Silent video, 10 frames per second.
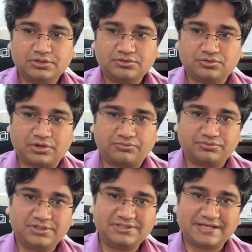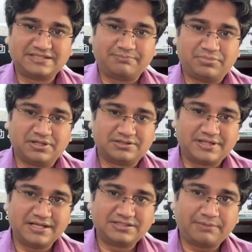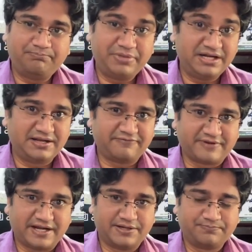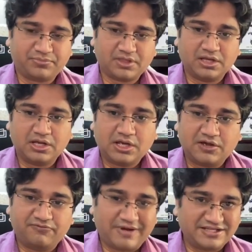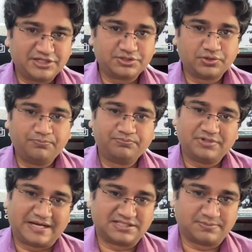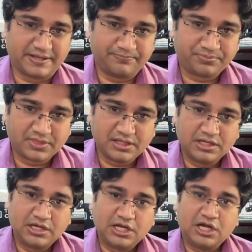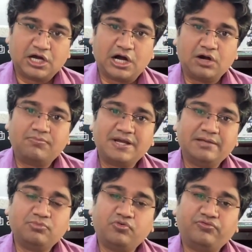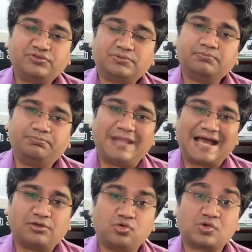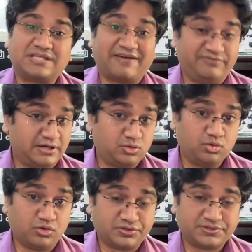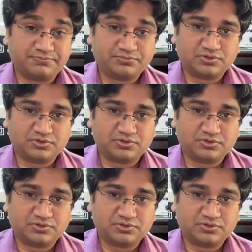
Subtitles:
So now this example, things are bit different. Why is it so? Let's play. How many moves black rooks have? There are 2 rooks.